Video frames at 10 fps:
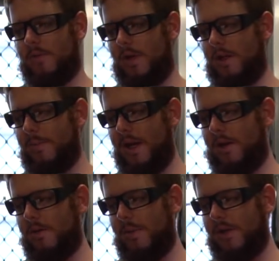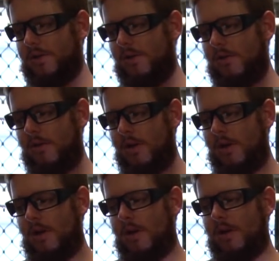near the back of the buttstock,
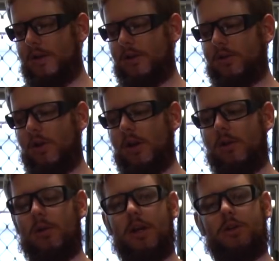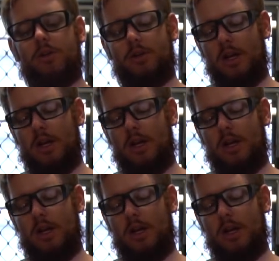these are tiny little latches.